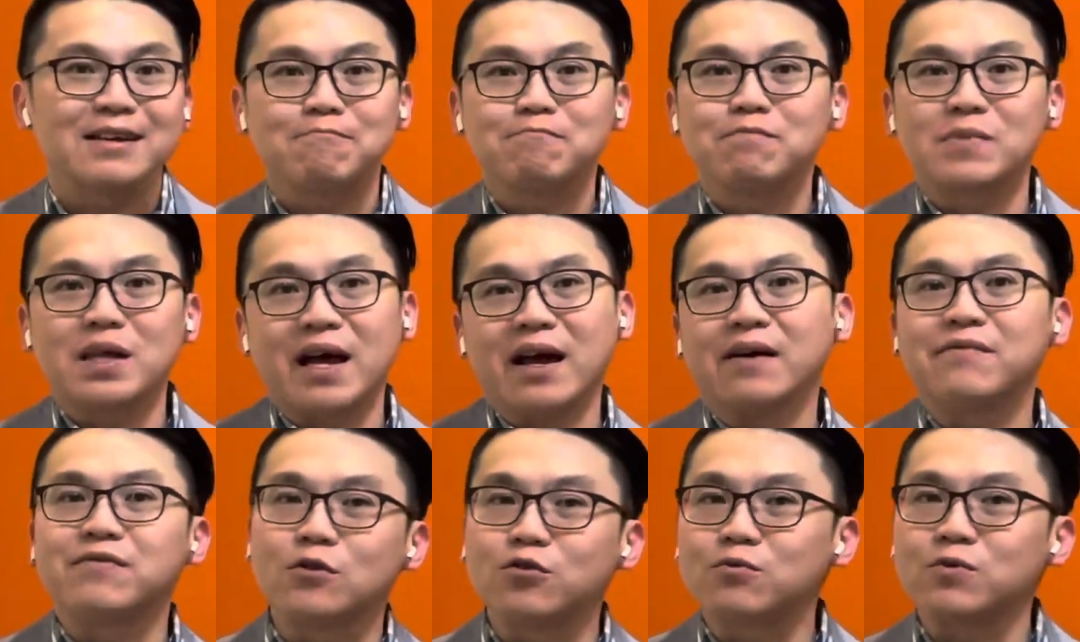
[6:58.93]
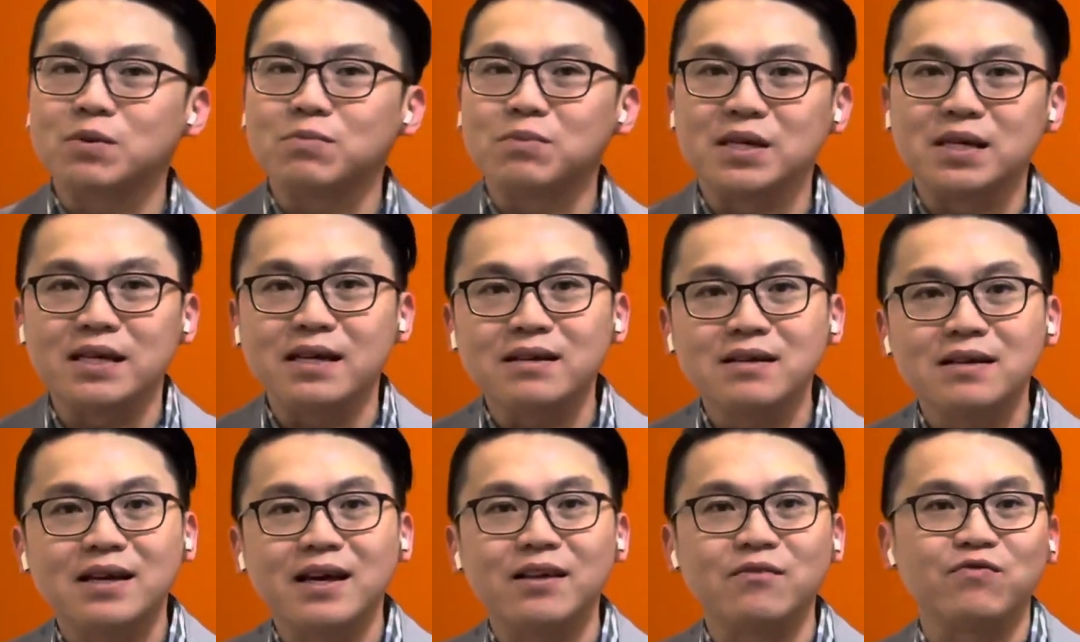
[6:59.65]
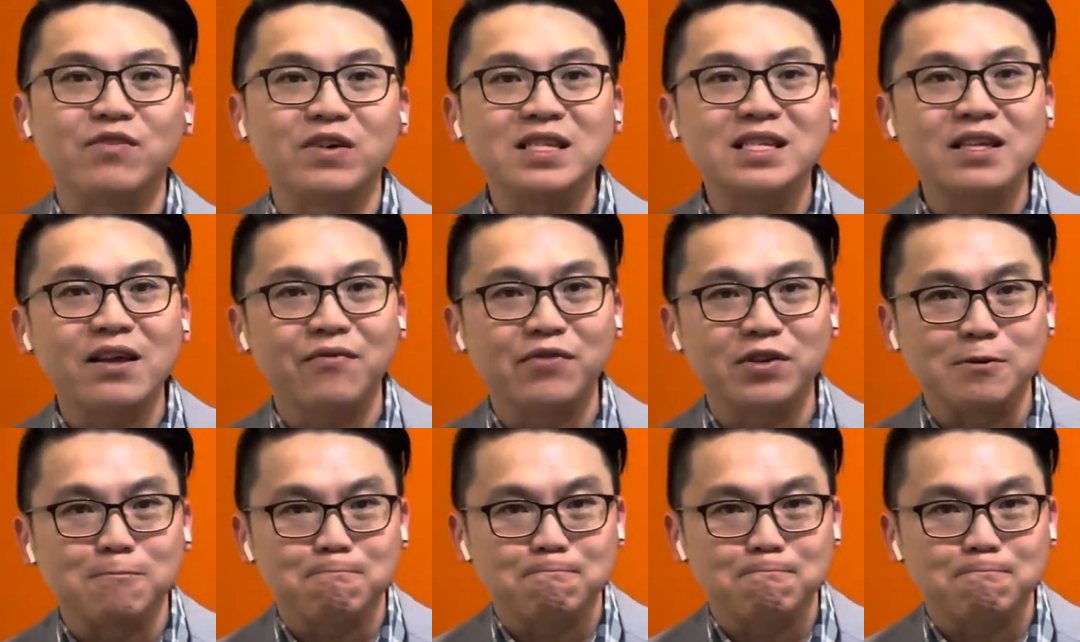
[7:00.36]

But have a look with me at verse 7.